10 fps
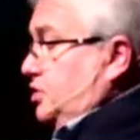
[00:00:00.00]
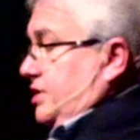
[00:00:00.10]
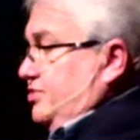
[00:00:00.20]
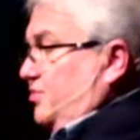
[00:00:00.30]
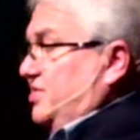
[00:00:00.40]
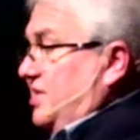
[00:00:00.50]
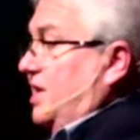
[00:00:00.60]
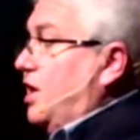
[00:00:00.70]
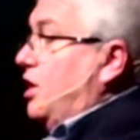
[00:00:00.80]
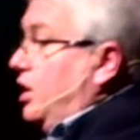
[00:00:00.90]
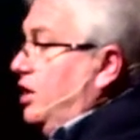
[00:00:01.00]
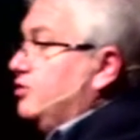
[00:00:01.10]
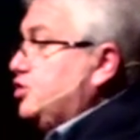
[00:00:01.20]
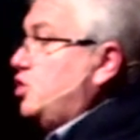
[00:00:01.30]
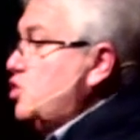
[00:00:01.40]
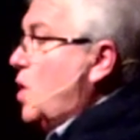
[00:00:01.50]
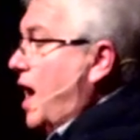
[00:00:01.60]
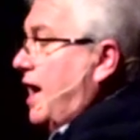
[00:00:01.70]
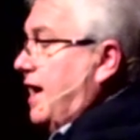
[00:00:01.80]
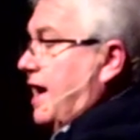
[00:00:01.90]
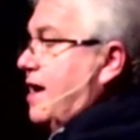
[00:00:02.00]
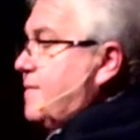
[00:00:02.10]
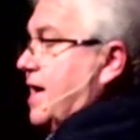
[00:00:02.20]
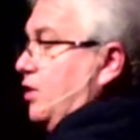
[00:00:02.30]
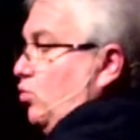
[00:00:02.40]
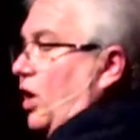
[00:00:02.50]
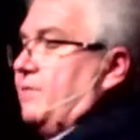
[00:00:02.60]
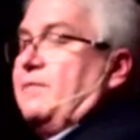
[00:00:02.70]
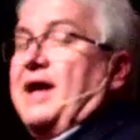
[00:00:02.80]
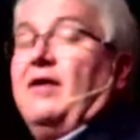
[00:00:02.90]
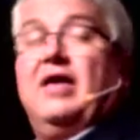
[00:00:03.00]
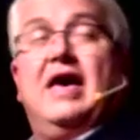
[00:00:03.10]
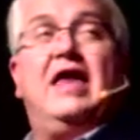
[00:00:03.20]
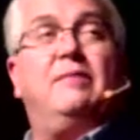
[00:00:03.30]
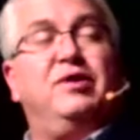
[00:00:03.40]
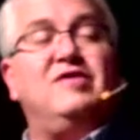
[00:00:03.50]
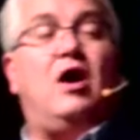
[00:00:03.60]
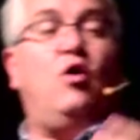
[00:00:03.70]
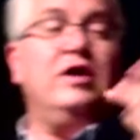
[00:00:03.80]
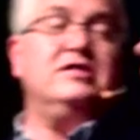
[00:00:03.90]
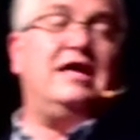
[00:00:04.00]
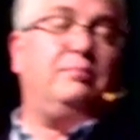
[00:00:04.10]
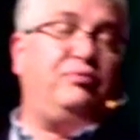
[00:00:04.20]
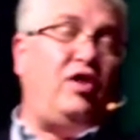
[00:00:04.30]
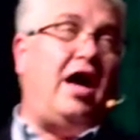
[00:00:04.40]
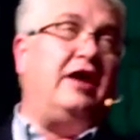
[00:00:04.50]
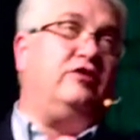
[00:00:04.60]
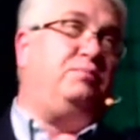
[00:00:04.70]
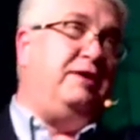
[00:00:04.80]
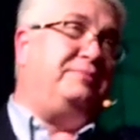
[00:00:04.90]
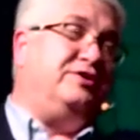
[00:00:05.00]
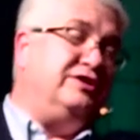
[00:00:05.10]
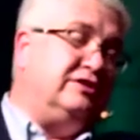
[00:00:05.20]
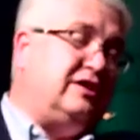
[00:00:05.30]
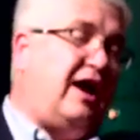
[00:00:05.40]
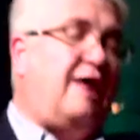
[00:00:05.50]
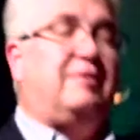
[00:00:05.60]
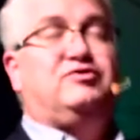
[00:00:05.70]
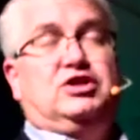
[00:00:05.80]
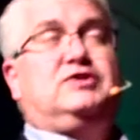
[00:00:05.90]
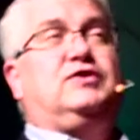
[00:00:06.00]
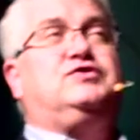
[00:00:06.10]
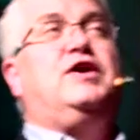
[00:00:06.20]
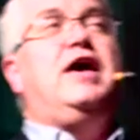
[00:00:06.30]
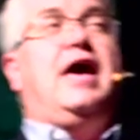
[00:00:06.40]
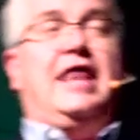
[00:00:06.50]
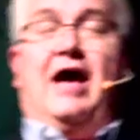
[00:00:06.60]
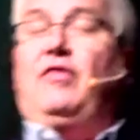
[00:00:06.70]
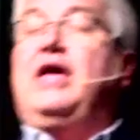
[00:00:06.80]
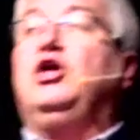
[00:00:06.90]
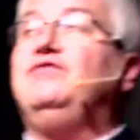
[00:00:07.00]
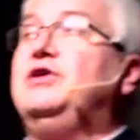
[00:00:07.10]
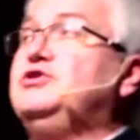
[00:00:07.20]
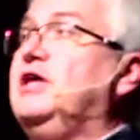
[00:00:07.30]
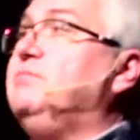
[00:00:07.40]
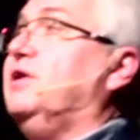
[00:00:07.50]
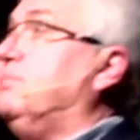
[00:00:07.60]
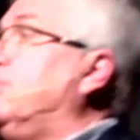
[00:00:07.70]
Jesus was saying, here's who I am and what I'm about. And I believe not only did that apply to the people in the time of Jesus and how they could have understood it, but it